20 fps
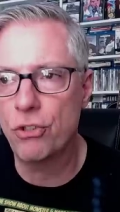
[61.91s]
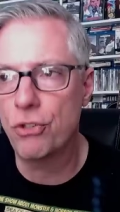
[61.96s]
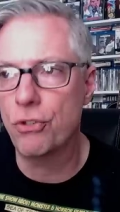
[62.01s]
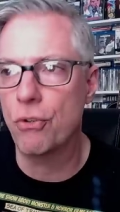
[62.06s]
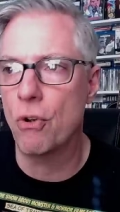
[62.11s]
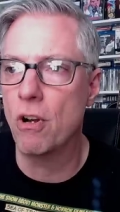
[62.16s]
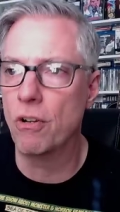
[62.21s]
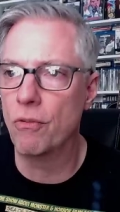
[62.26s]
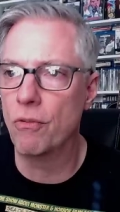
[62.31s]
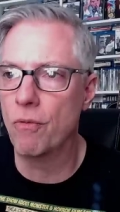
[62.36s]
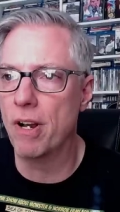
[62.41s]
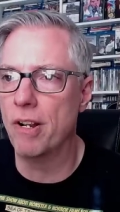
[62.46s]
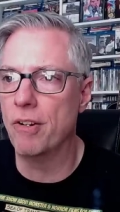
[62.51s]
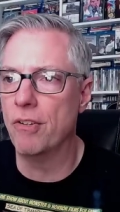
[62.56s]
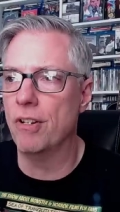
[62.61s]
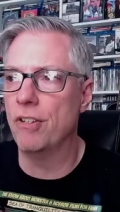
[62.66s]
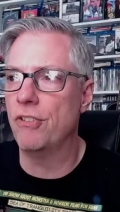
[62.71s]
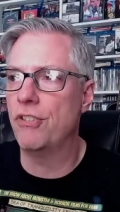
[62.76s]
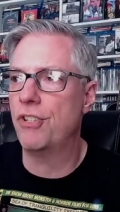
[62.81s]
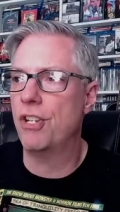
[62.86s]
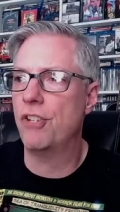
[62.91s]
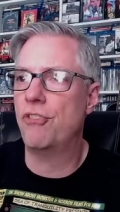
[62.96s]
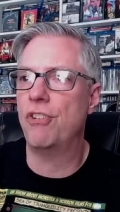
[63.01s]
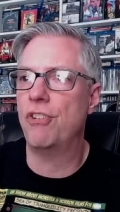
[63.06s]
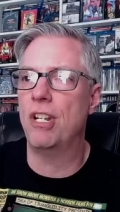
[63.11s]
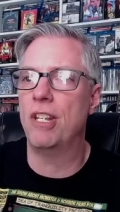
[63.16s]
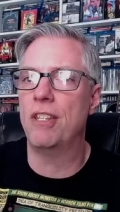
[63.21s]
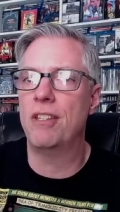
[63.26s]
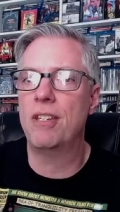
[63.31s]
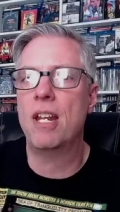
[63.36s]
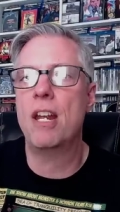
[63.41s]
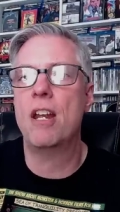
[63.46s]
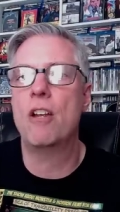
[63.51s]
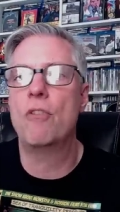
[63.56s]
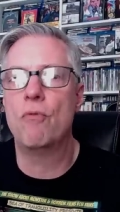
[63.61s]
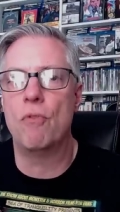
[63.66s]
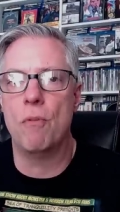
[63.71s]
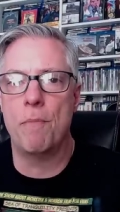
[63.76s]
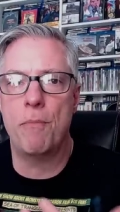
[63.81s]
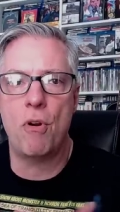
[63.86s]
songwriter and such an
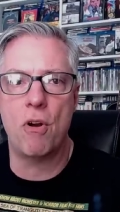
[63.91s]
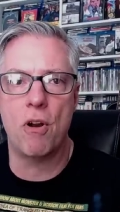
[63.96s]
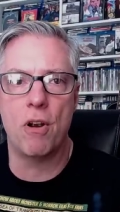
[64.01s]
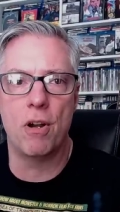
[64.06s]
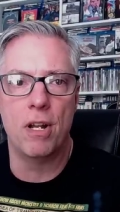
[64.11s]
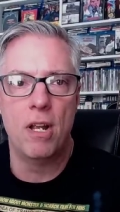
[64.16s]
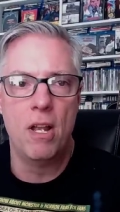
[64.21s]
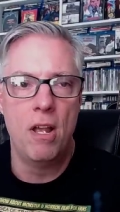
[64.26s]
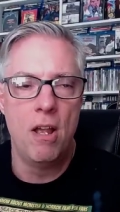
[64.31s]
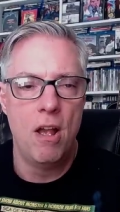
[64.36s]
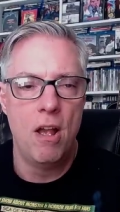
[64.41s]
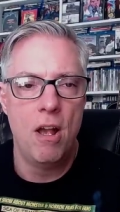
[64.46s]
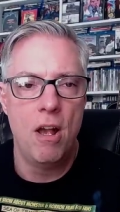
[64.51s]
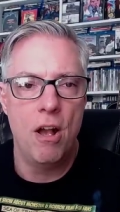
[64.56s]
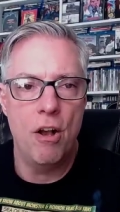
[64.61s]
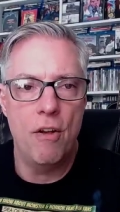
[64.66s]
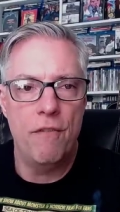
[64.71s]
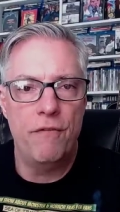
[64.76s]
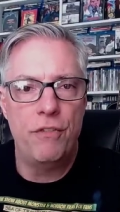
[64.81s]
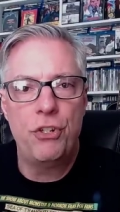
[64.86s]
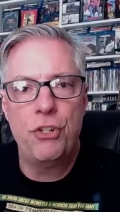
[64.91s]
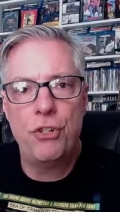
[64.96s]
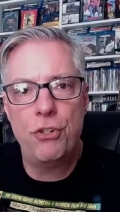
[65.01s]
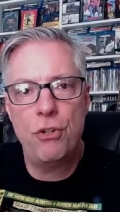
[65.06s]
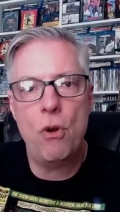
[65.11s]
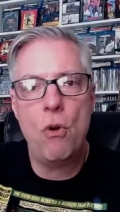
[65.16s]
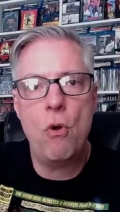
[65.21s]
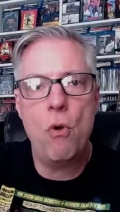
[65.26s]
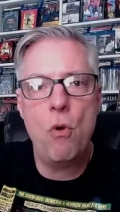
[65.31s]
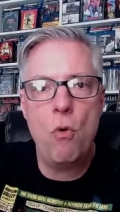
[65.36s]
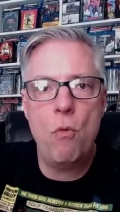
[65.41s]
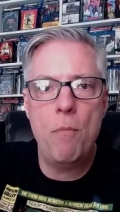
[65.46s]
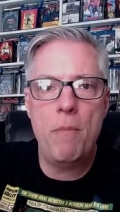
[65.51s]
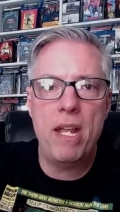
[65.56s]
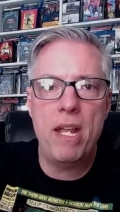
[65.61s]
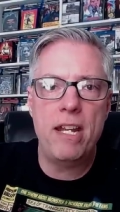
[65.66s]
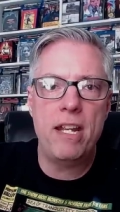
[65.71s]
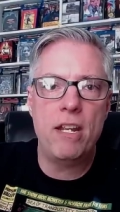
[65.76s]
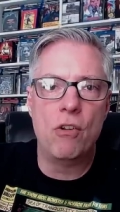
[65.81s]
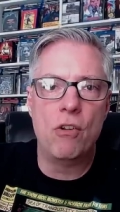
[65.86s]
integral part of so
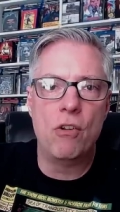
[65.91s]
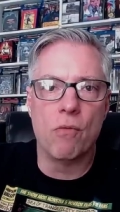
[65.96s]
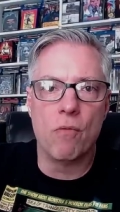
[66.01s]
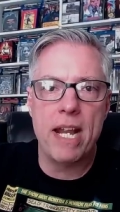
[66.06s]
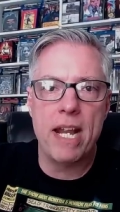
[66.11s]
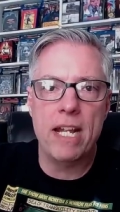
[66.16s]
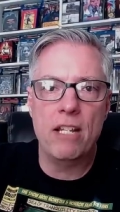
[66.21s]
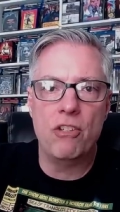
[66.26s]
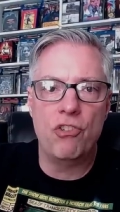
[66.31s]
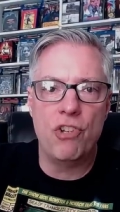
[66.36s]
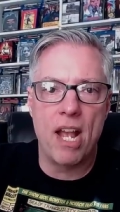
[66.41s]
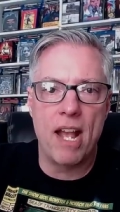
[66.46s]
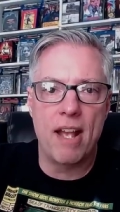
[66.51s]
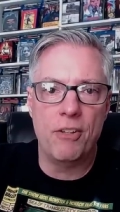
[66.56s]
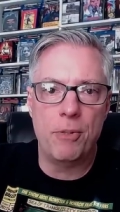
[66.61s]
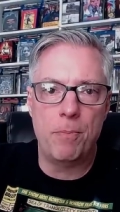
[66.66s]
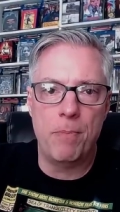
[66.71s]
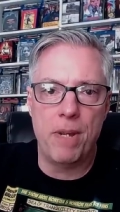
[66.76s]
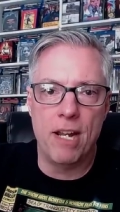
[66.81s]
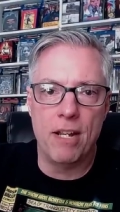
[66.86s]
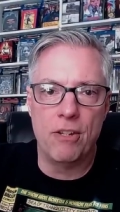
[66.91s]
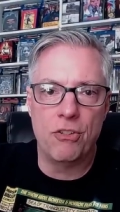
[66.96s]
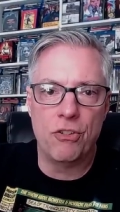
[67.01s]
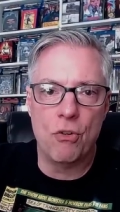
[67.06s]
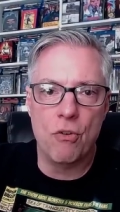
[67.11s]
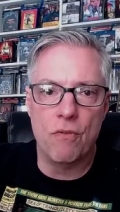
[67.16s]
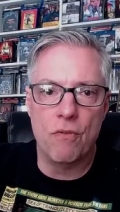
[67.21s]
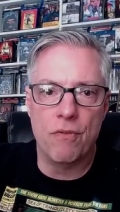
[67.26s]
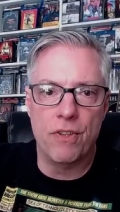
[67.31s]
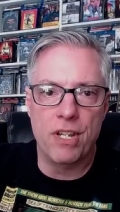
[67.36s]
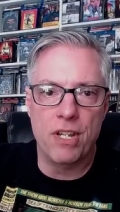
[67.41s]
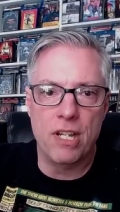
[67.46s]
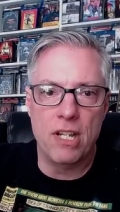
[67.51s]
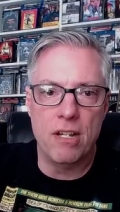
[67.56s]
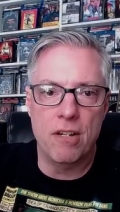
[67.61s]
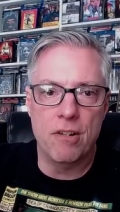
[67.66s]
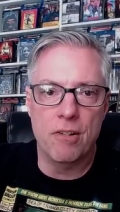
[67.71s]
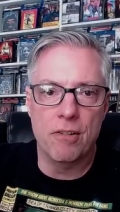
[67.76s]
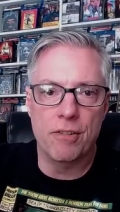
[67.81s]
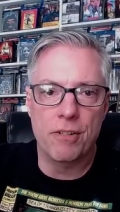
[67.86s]
many great jazz bands over the
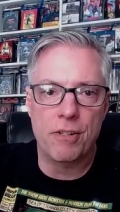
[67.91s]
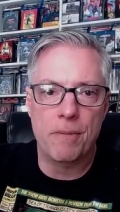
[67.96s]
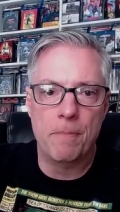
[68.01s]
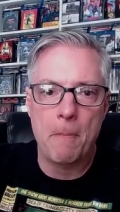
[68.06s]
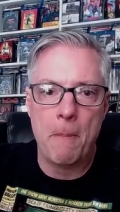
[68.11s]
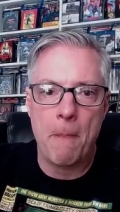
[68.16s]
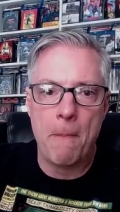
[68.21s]
years.